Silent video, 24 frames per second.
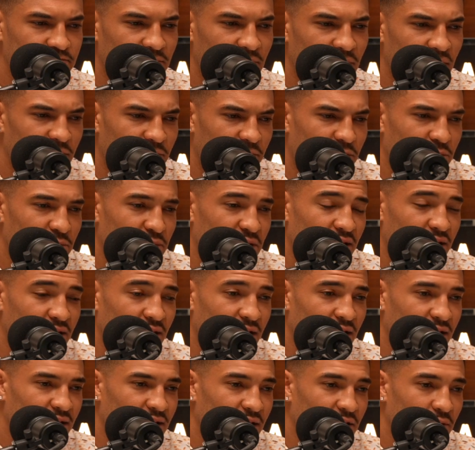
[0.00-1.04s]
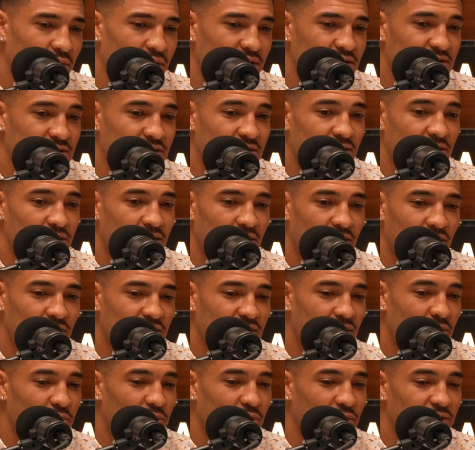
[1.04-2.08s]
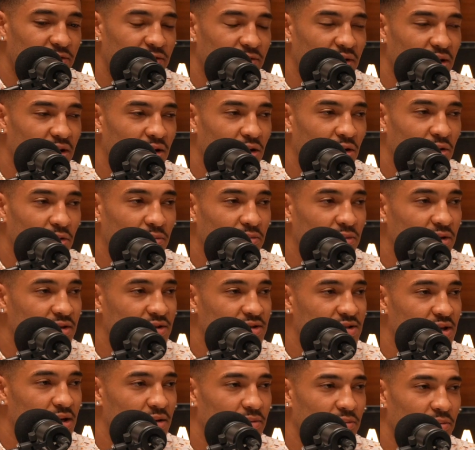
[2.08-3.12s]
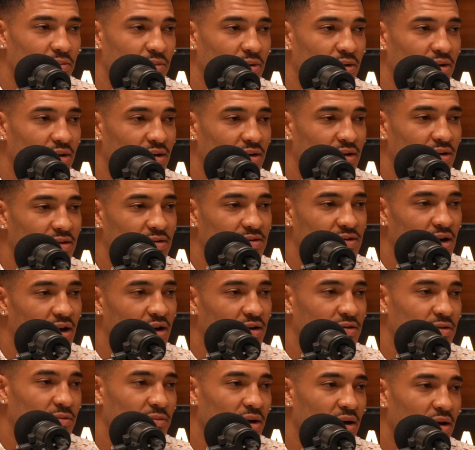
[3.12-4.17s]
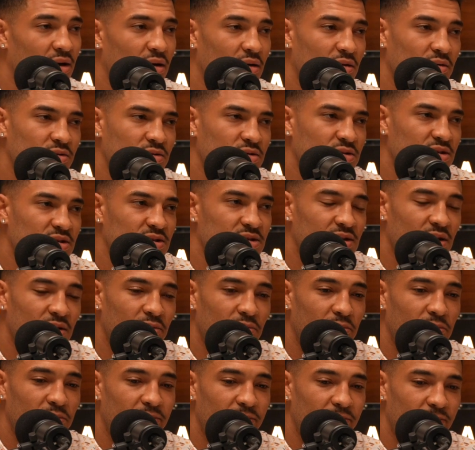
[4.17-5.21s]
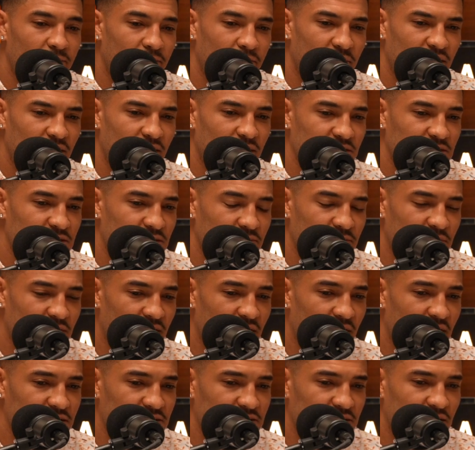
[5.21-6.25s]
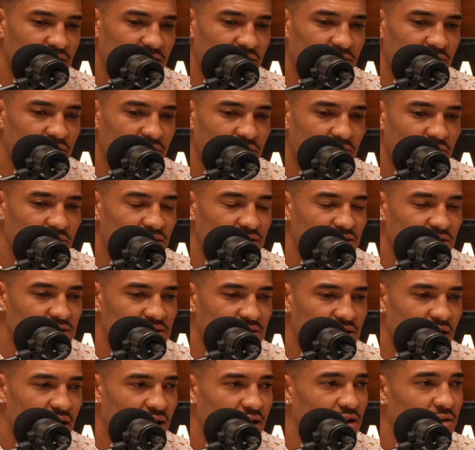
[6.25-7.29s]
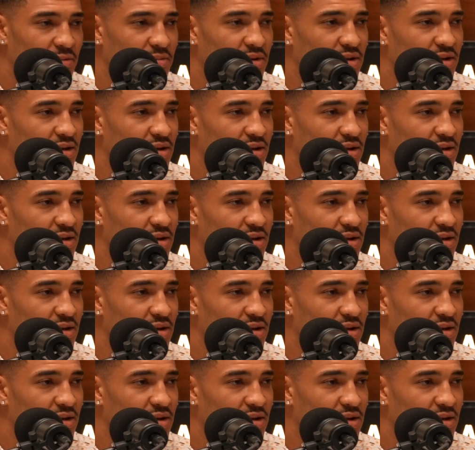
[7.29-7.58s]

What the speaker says: And for me, like, it wasn't something we filmed or something we talked about. It was just something me and some of the guys I live with, we just got up and